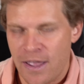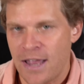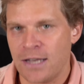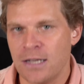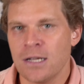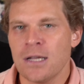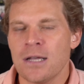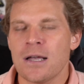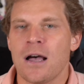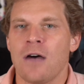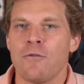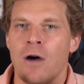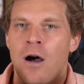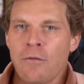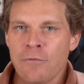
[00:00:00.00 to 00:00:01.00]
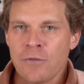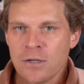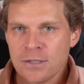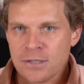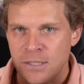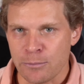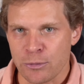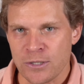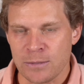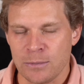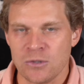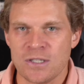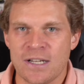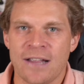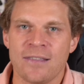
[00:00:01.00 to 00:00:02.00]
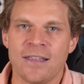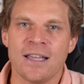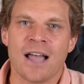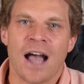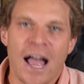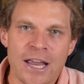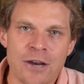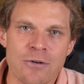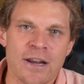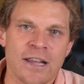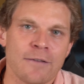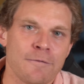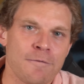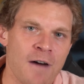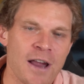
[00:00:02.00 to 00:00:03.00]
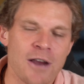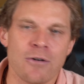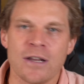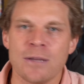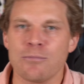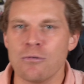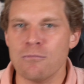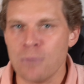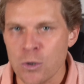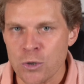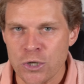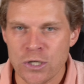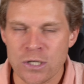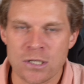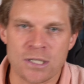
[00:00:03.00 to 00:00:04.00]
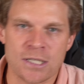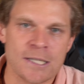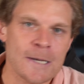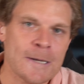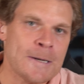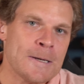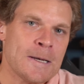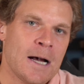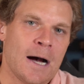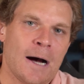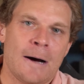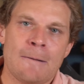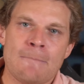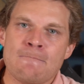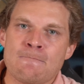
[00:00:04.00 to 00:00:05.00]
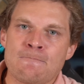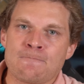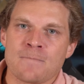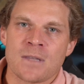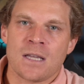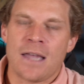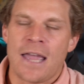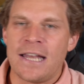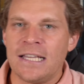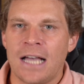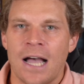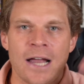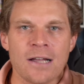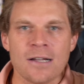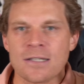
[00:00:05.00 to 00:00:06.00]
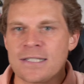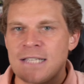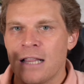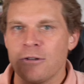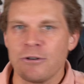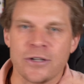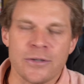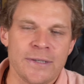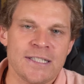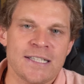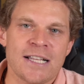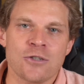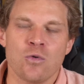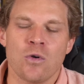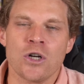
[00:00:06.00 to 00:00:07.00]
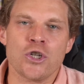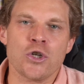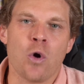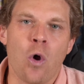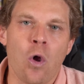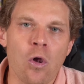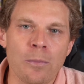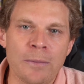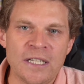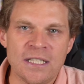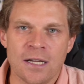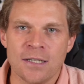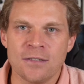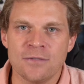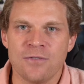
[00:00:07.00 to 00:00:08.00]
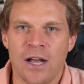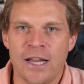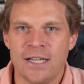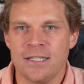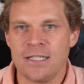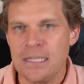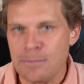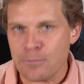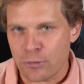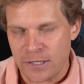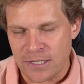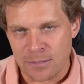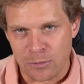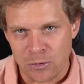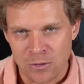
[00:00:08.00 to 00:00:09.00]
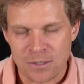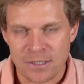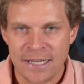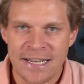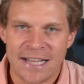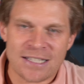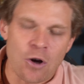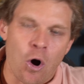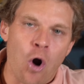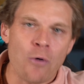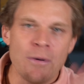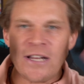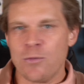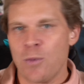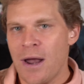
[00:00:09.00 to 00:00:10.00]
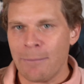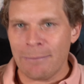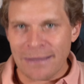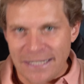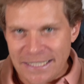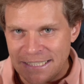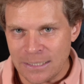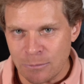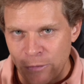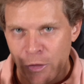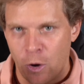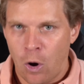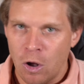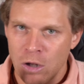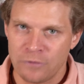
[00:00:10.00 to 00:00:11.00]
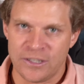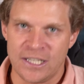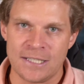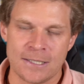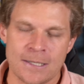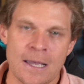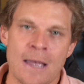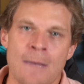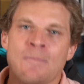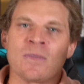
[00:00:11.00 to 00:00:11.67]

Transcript: fan of team principles. And I think hiring, firing, promotions, um, any kind of salary increases and so on should all be done via team principles. And that's already where I'm leading with all of this.